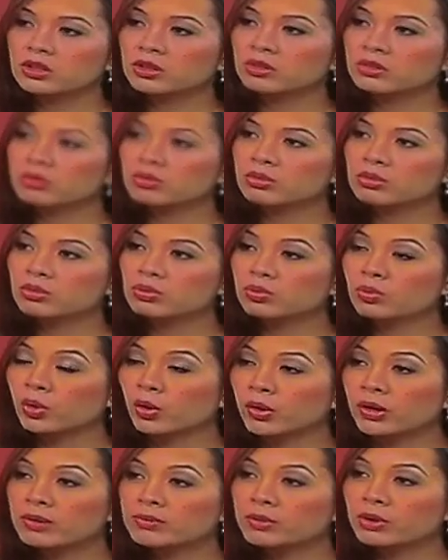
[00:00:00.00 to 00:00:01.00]
You
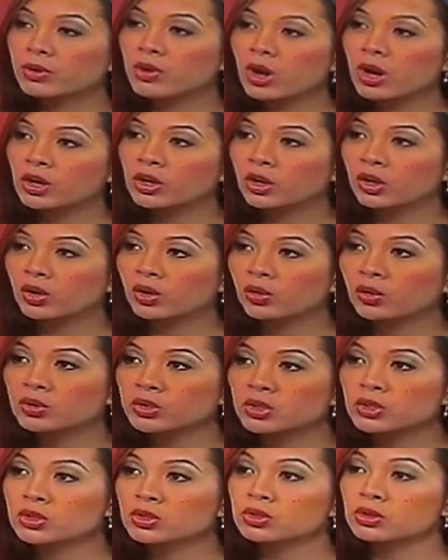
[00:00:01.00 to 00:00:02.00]
were in
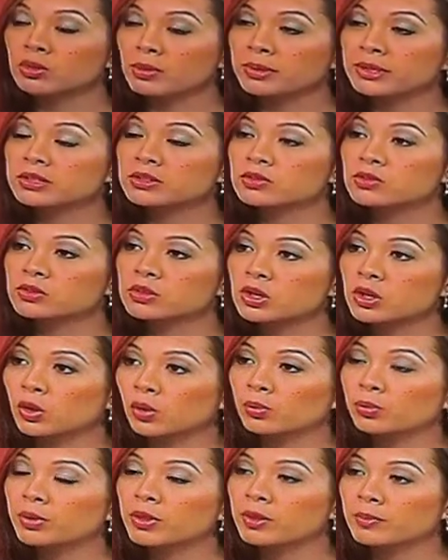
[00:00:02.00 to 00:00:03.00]
Morocco,
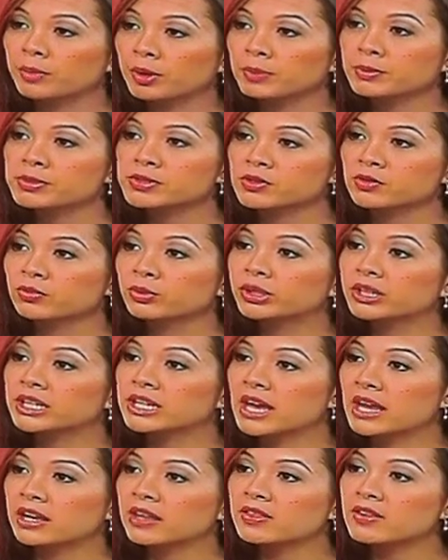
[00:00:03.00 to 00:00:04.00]
with the purpose of really
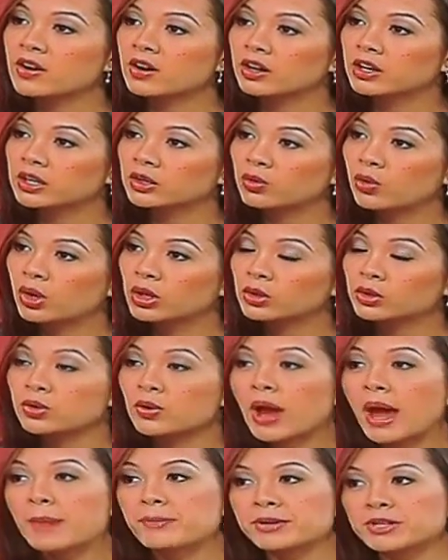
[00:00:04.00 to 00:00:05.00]
getting the argan oil, or you
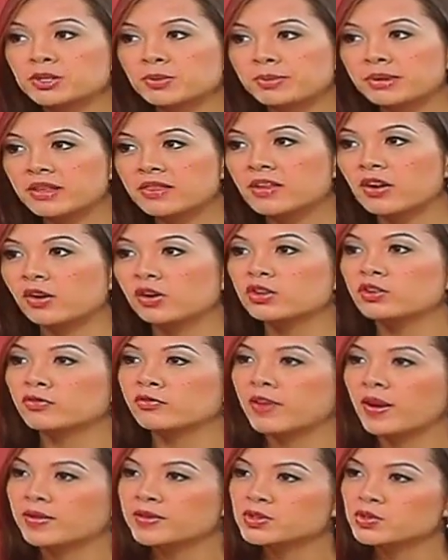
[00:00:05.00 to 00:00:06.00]
happened to be there, you
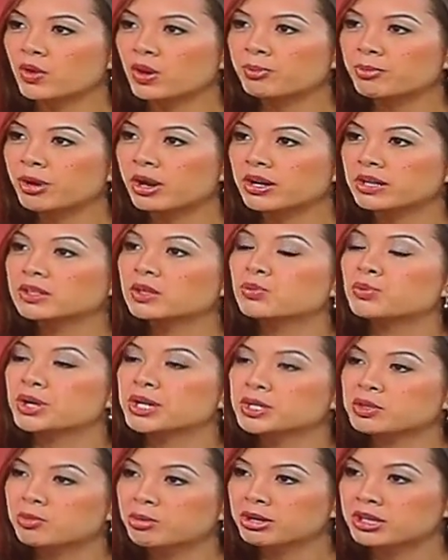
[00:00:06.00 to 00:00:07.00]
found this great product and
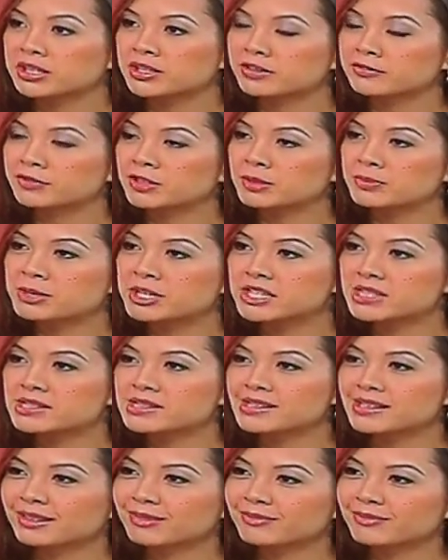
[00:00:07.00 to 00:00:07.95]
wanted to bring it to the Philippines?